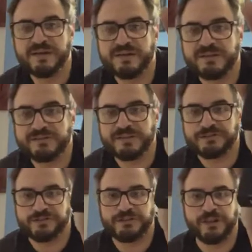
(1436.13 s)
Looks like
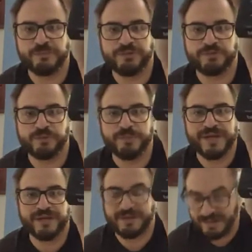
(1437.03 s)
it's just another Missile
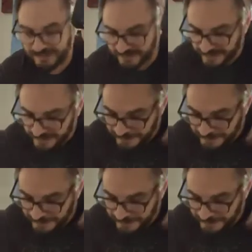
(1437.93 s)
Command, honestly.